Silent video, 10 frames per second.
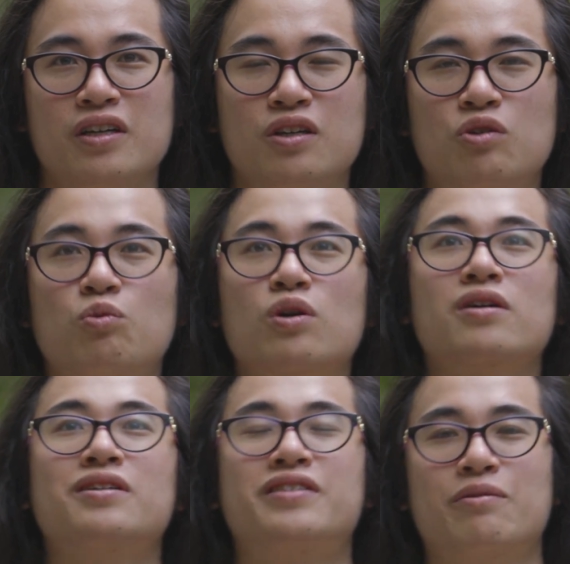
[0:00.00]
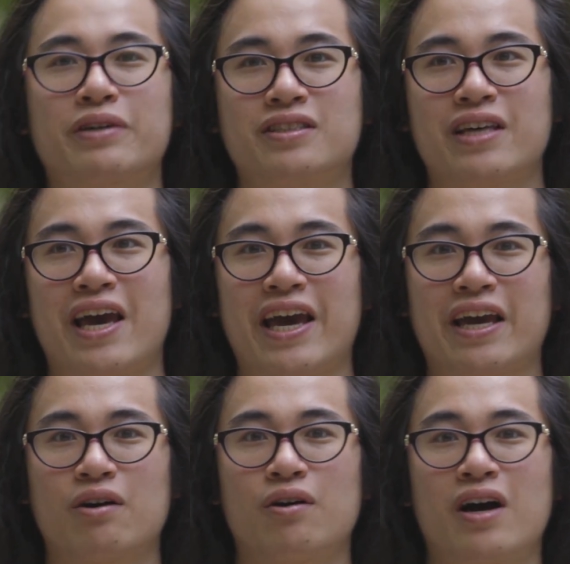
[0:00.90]
you know, words that we
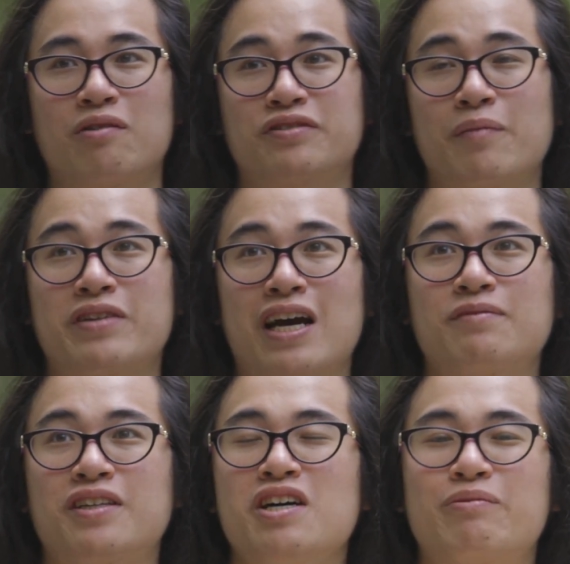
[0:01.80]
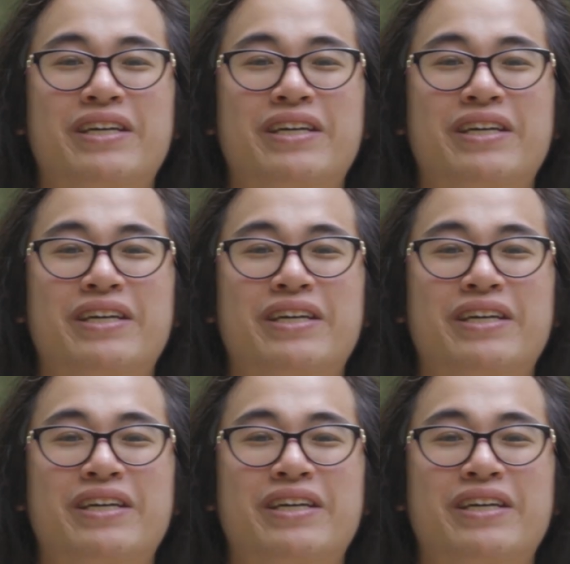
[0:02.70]
say, or sometimes